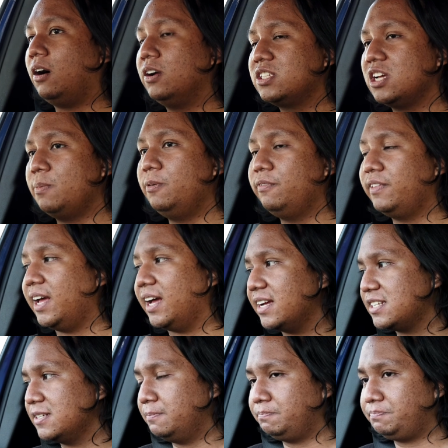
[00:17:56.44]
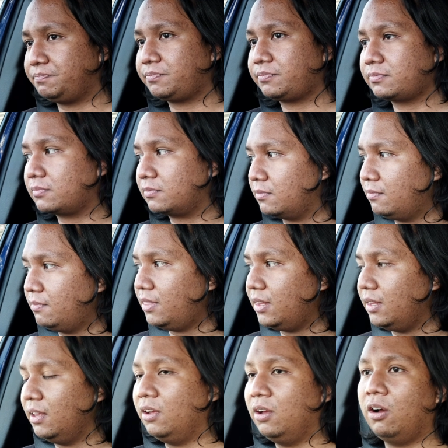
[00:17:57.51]
On top of that,
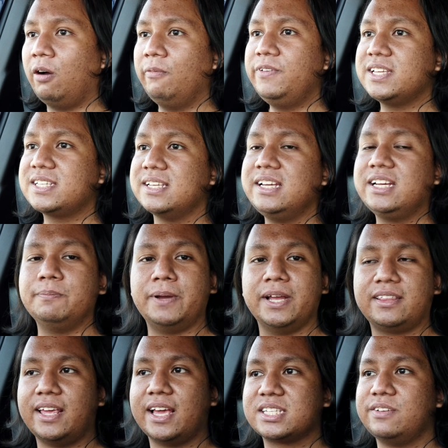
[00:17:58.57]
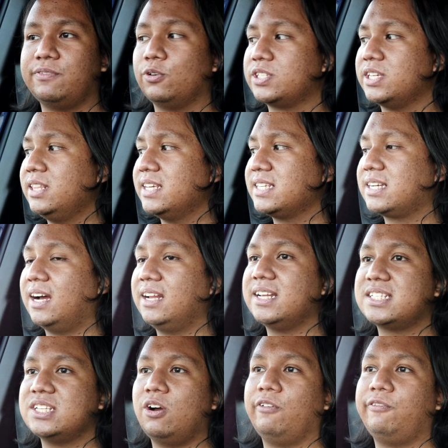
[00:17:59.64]
obviously compared to the XC40, this car
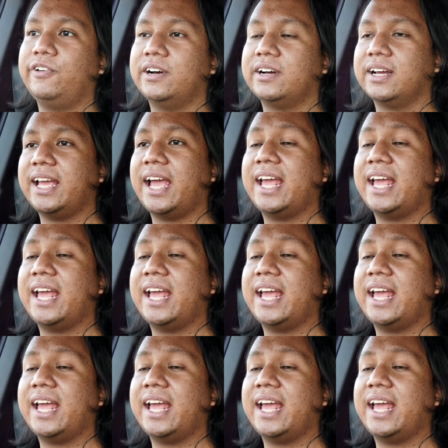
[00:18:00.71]
doesn't offer